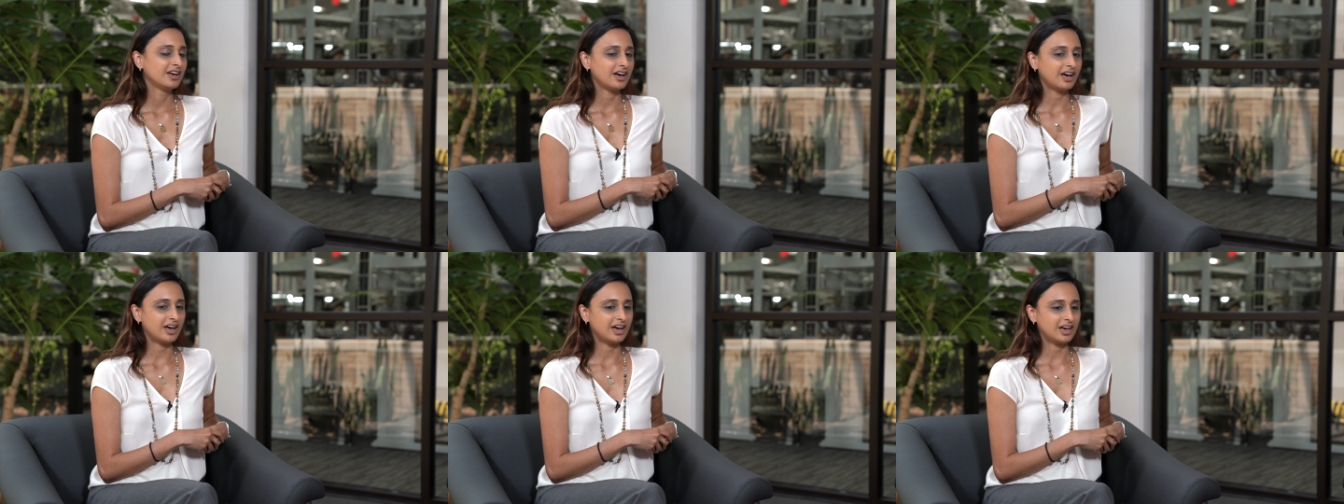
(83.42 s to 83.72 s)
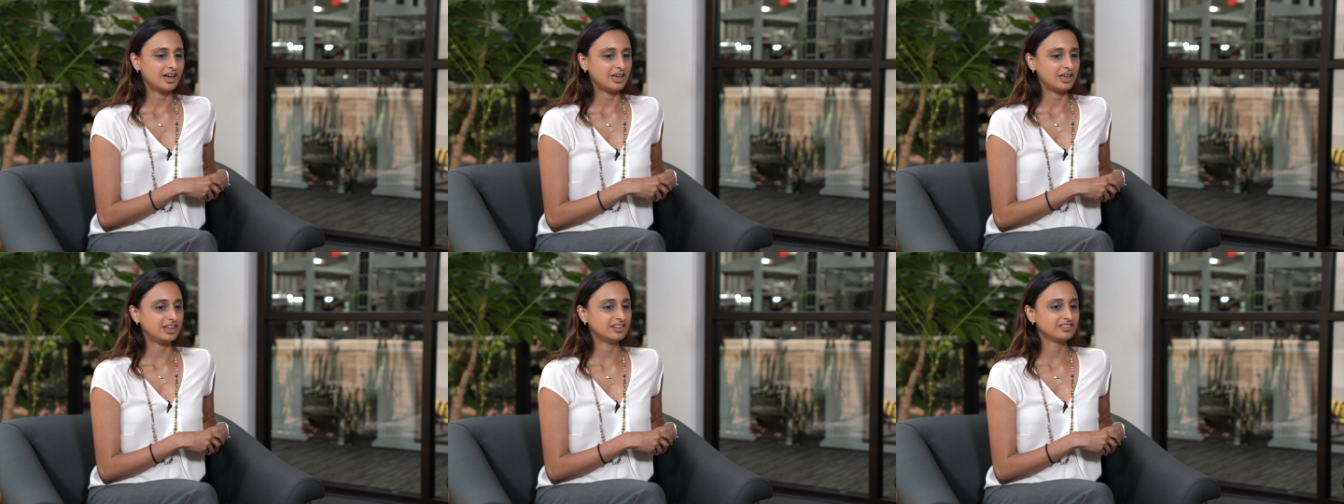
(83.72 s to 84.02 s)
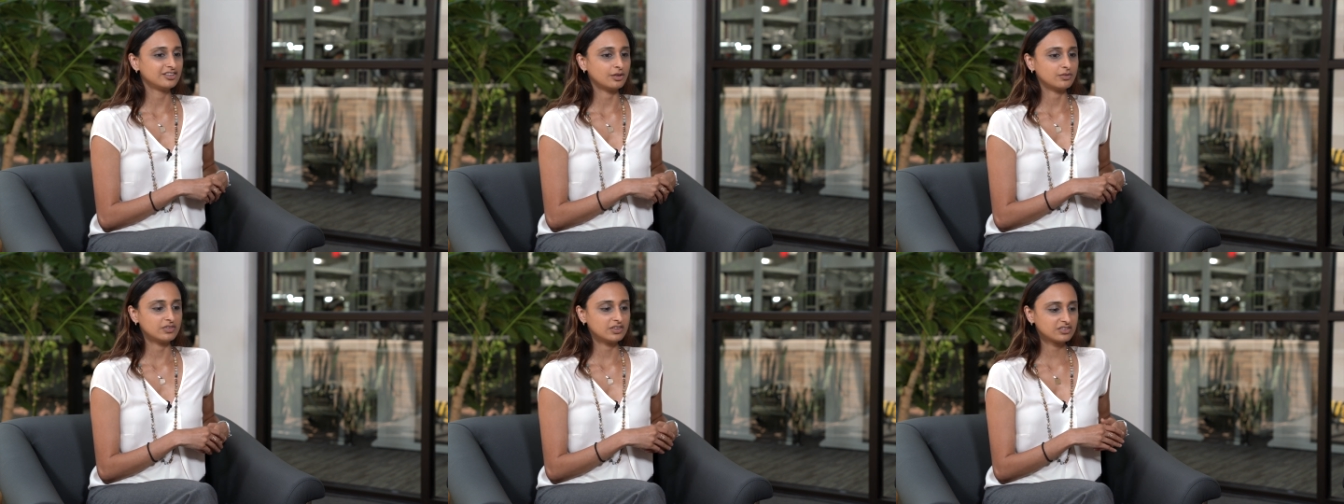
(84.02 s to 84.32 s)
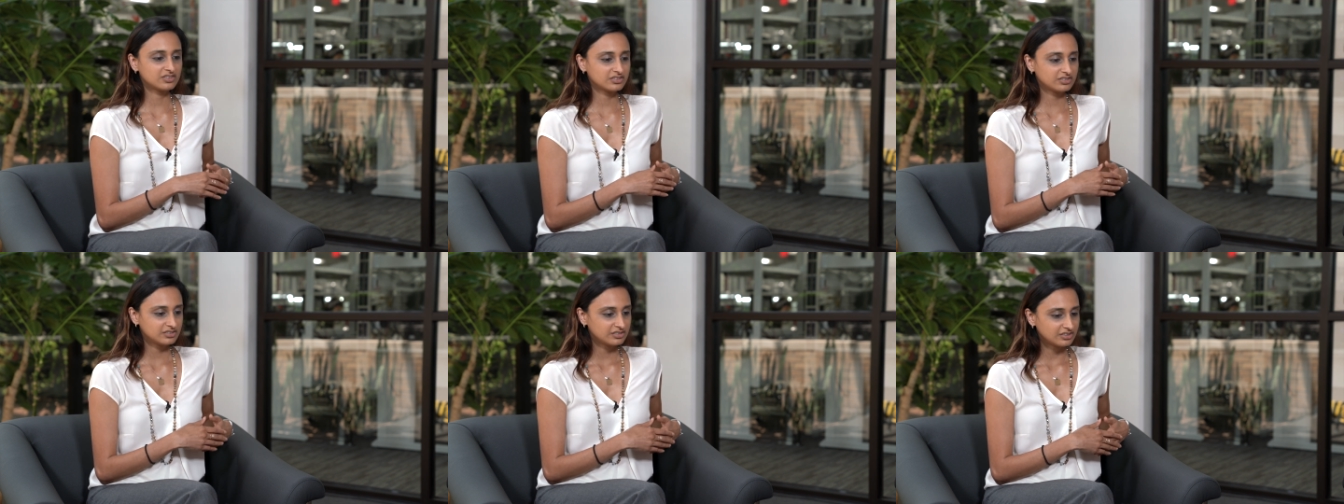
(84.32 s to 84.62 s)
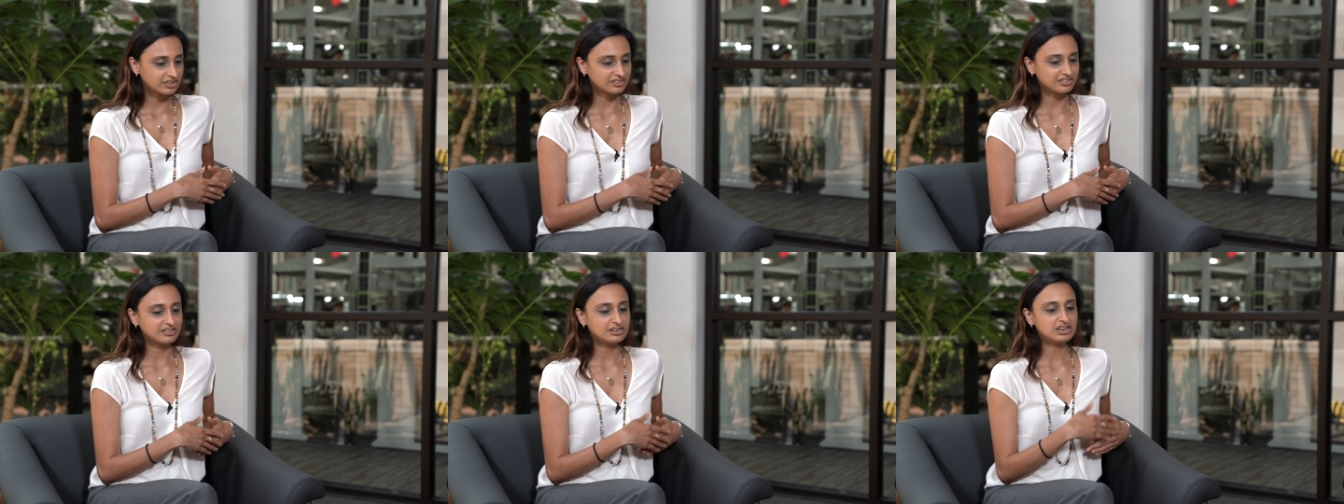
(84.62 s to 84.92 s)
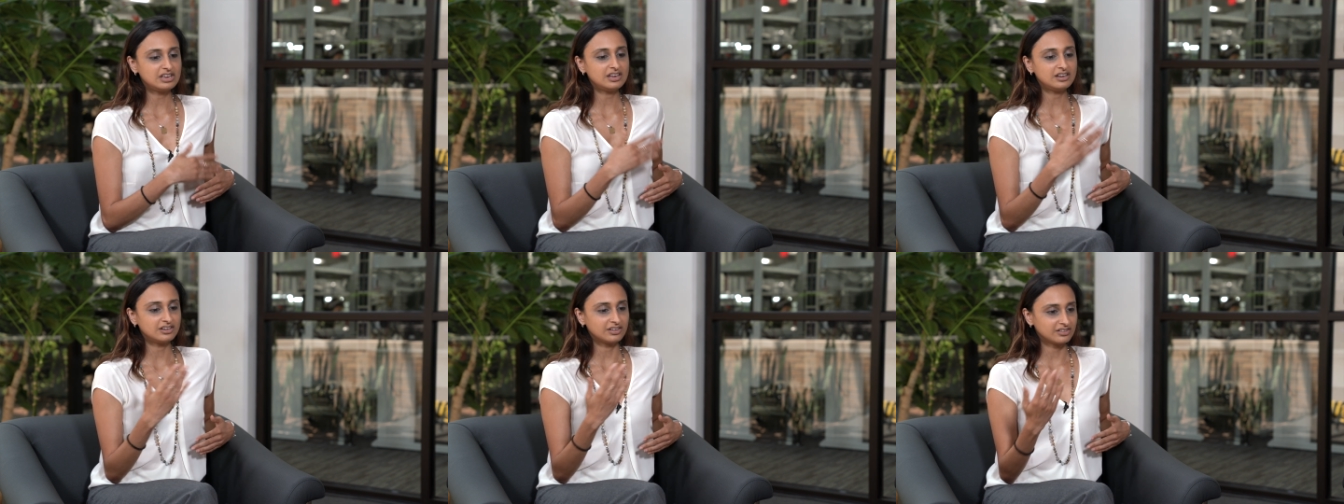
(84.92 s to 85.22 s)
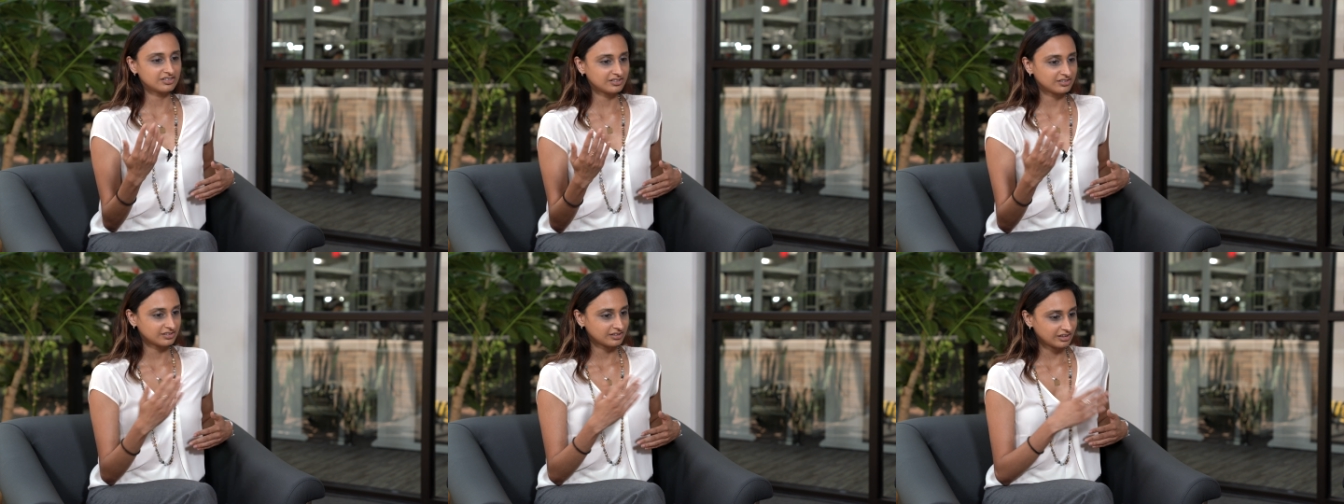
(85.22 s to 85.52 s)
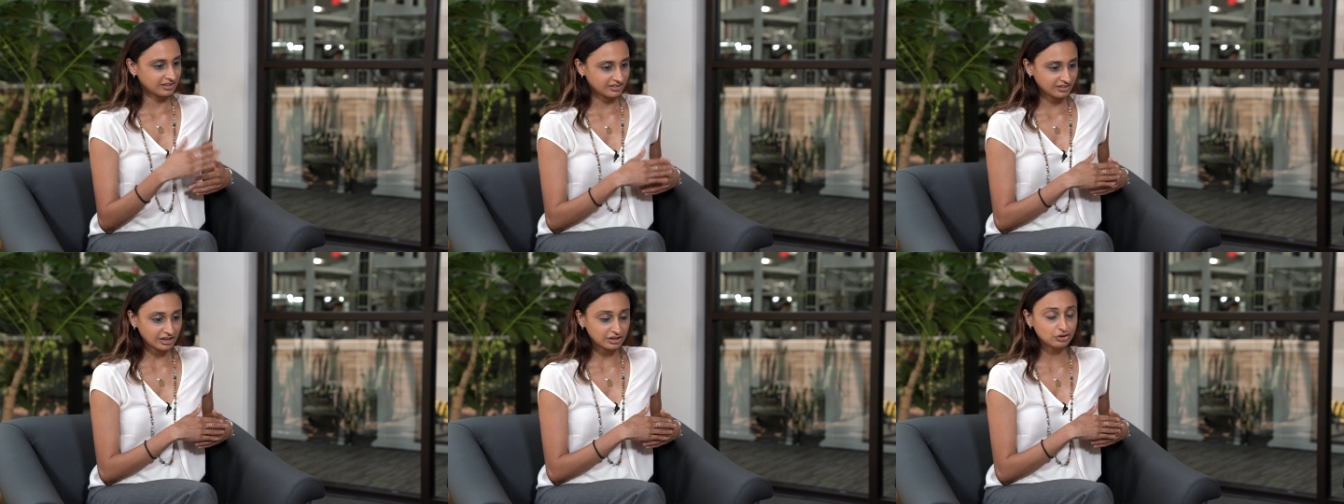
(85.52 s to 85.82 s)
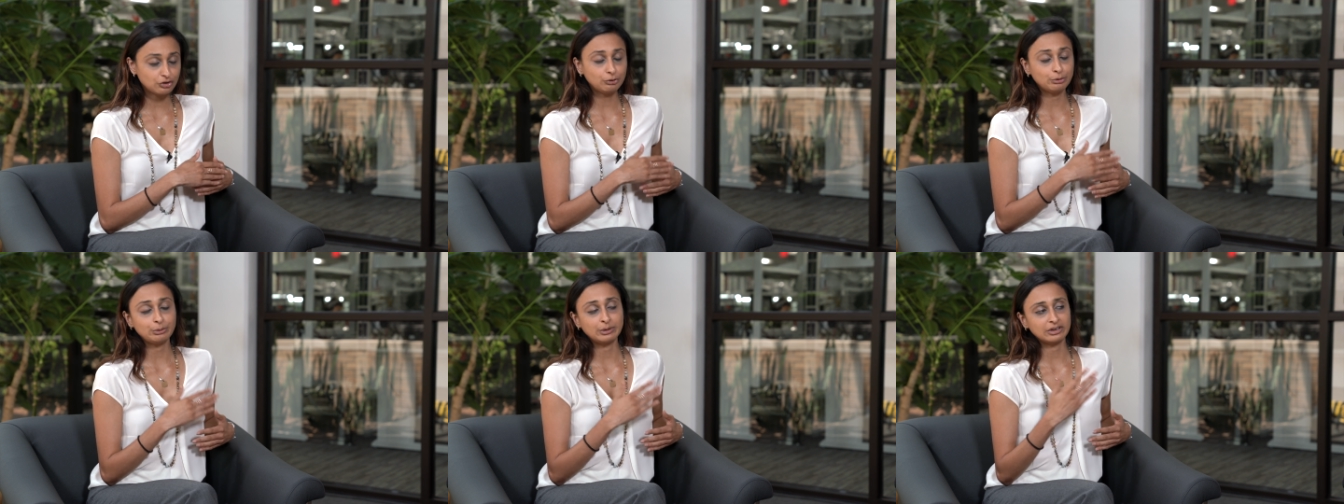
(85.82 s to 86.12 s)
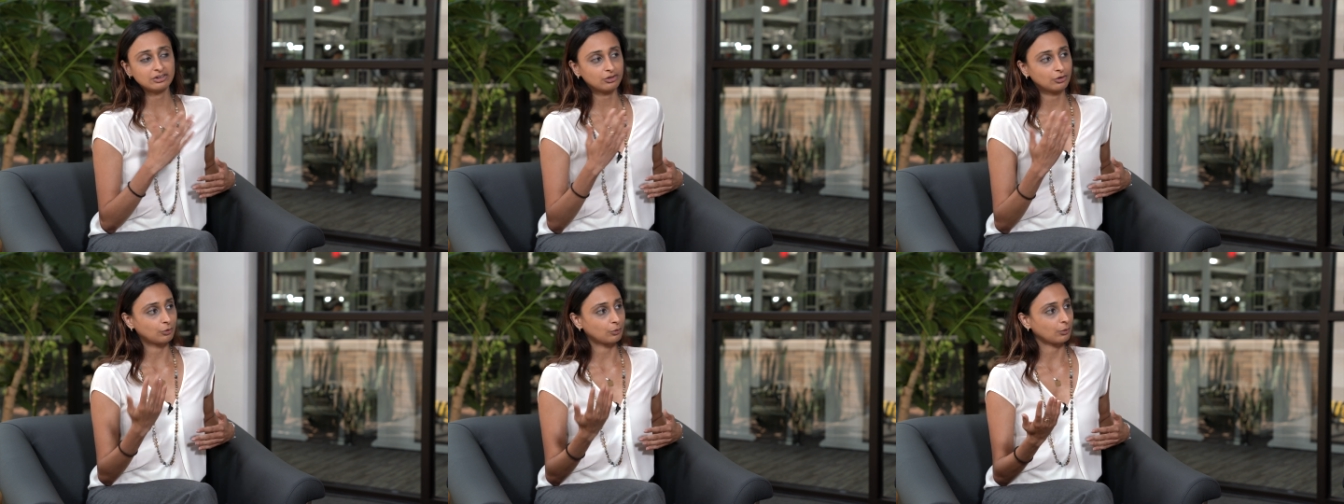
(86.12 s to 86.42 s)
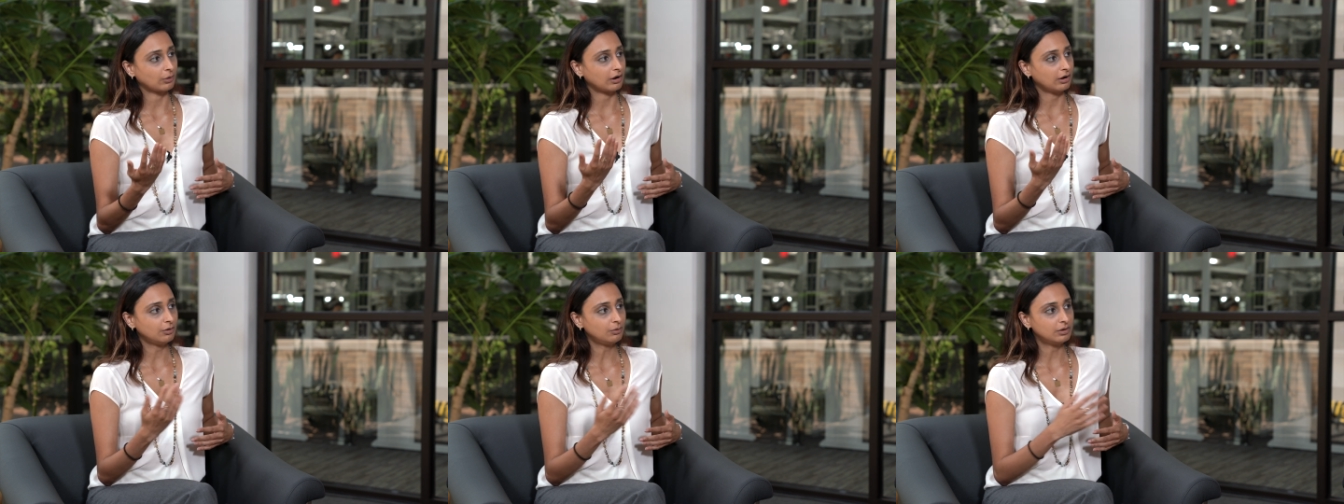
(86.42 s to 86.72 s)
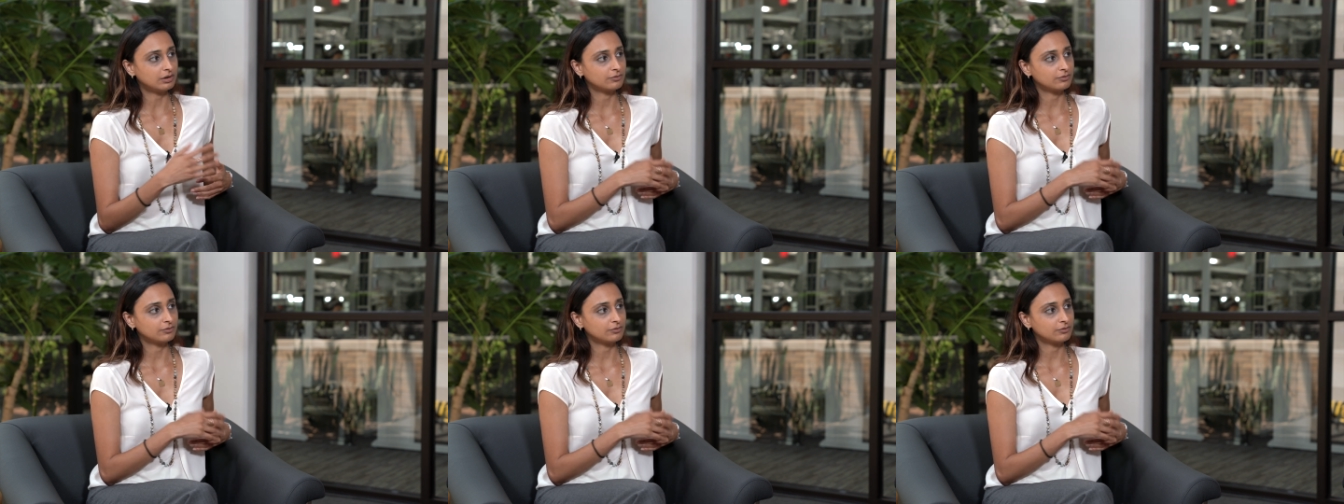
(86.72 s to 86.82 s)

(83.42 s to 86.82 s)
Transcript: Uh, and so this, this need is continuing to grow,